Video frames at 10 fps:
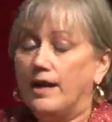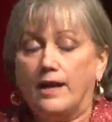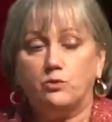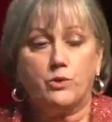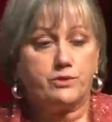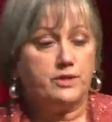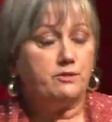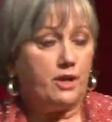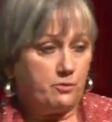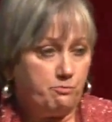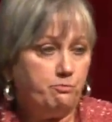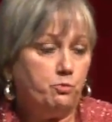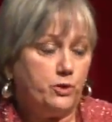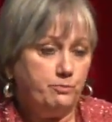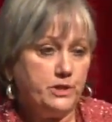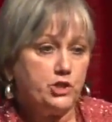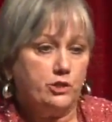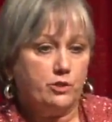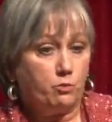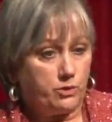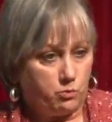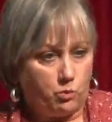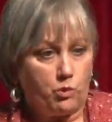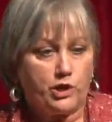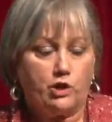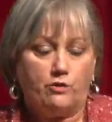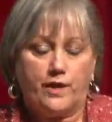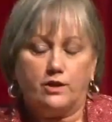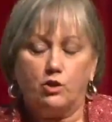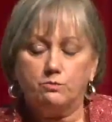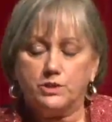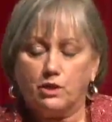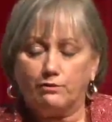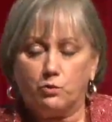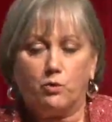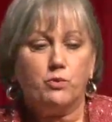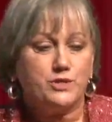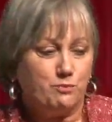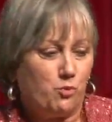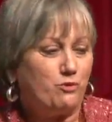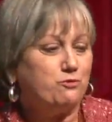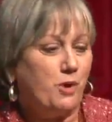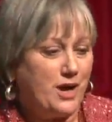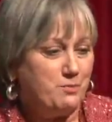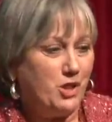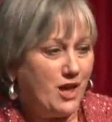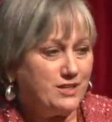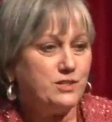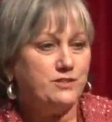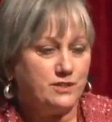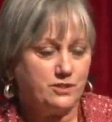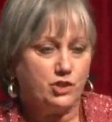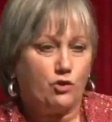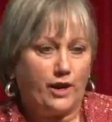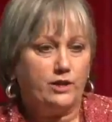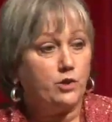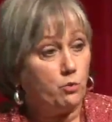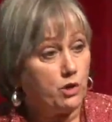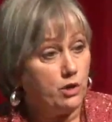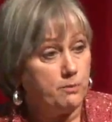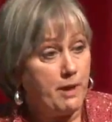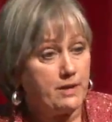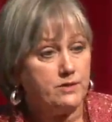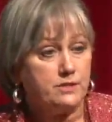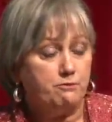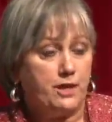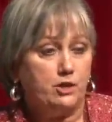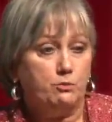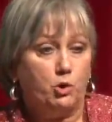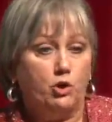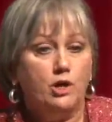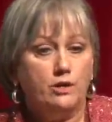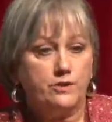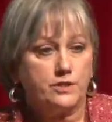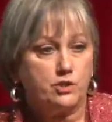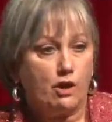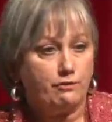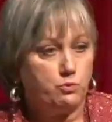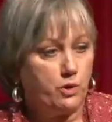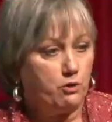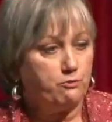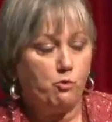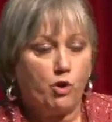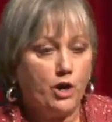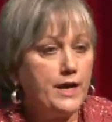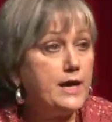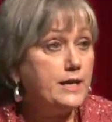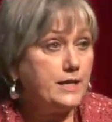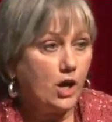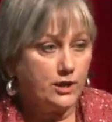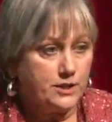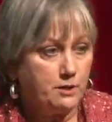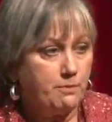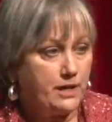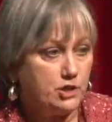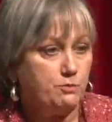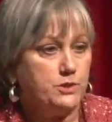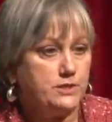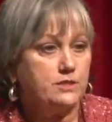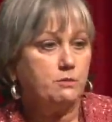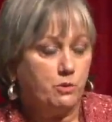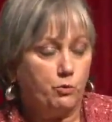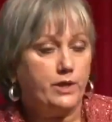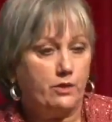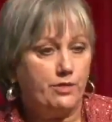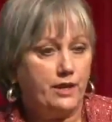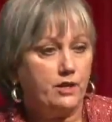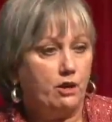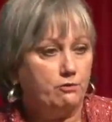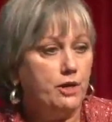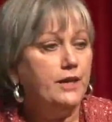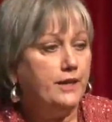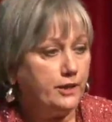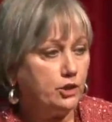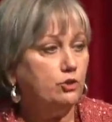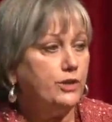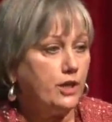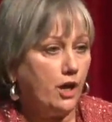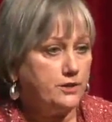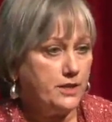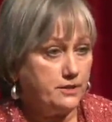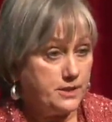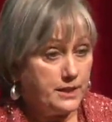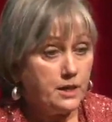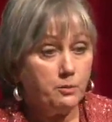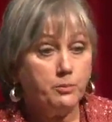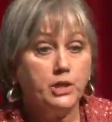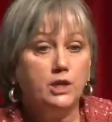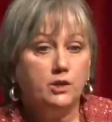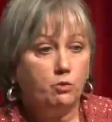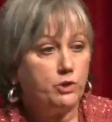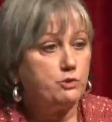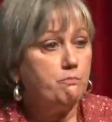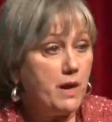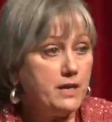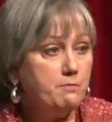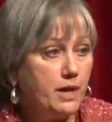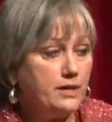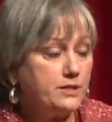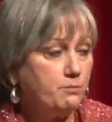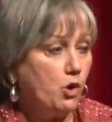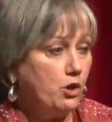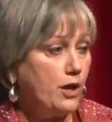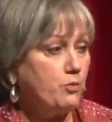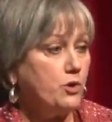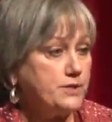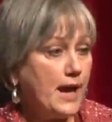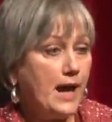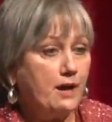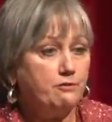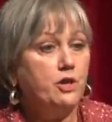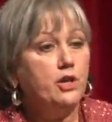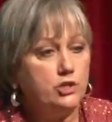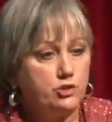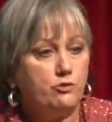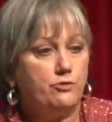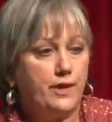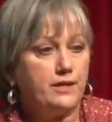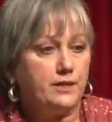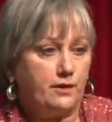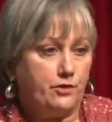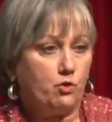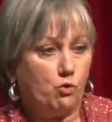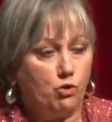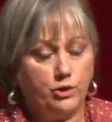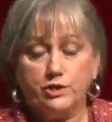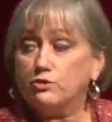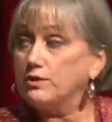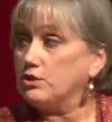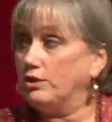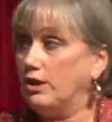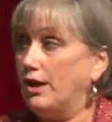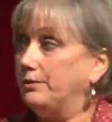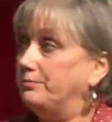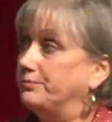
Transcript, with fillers: And, with, and I would mention that we're working on that O M S software with support from I M L S. This is a grant that we're going to make this available, this software, for any content management system that we can think of, including Content D M, which many, many small libraries have, so that they can get their oral histories online.